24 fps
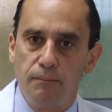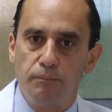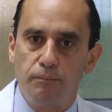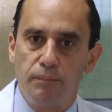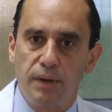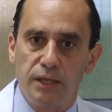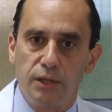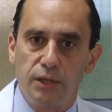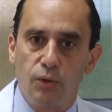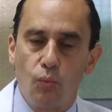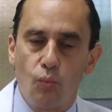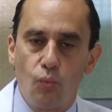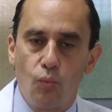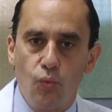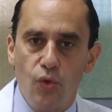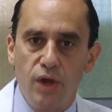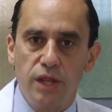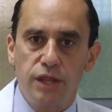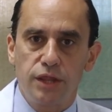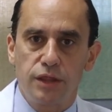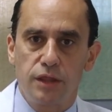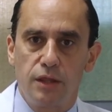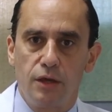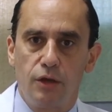but the
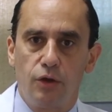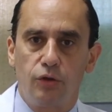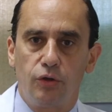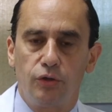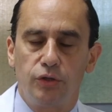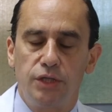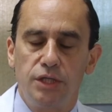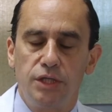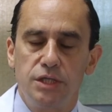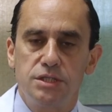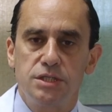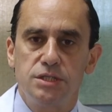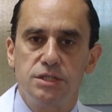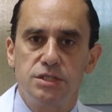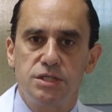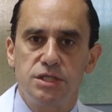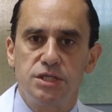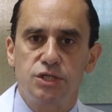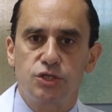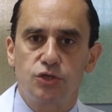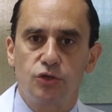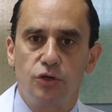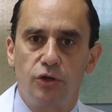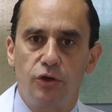width of this
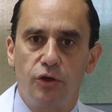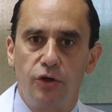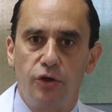incisional